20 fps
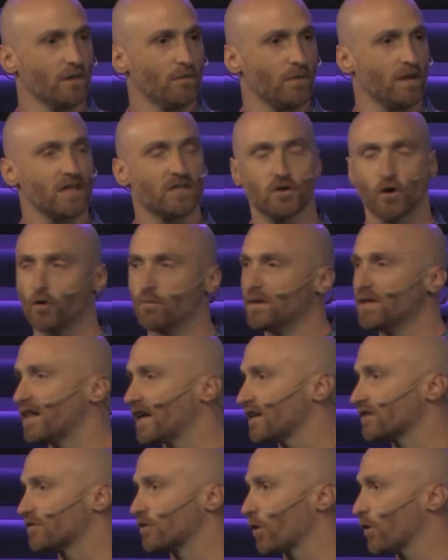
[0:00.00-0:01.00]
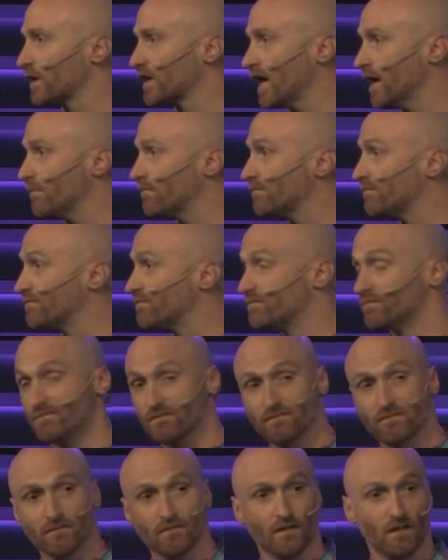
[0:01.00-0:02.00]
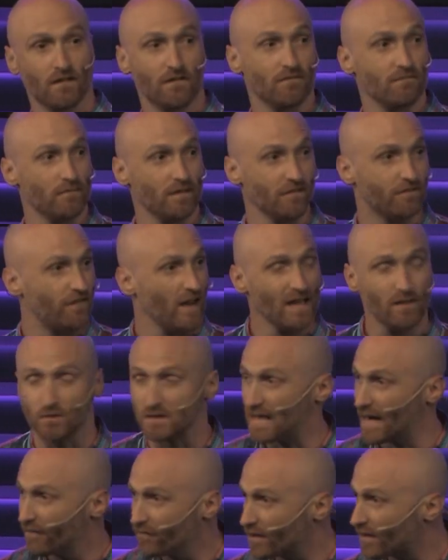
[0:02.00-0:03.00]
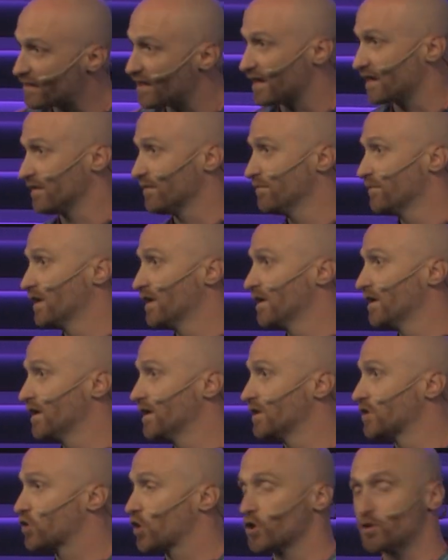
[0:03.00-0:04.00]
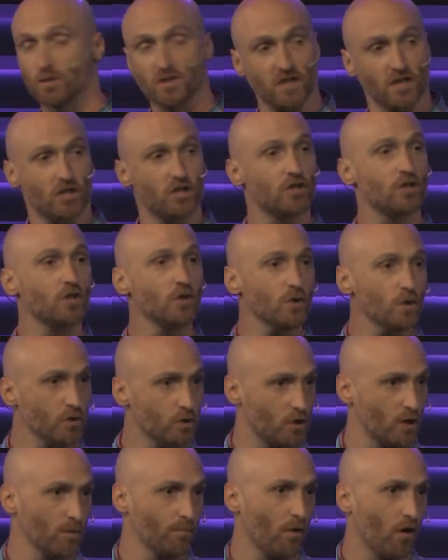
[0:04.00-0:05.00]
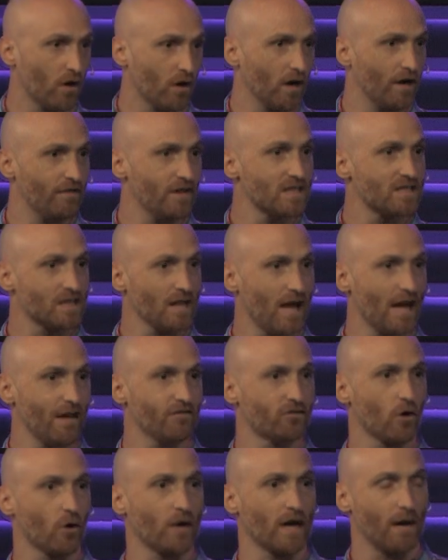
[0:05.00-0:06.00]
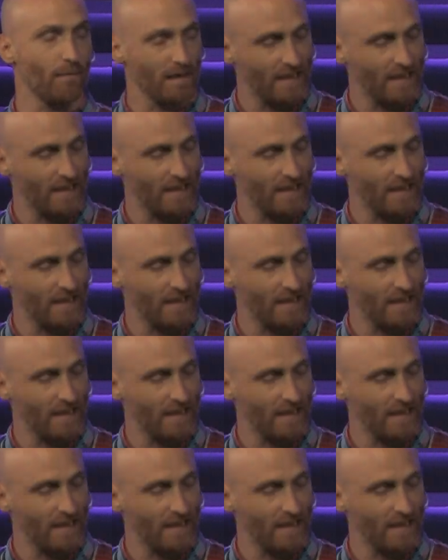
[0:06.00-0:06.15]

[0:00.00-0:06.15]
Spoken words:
But he told me that growing up, man, faith was everything. Church was a huge part of his life growing up.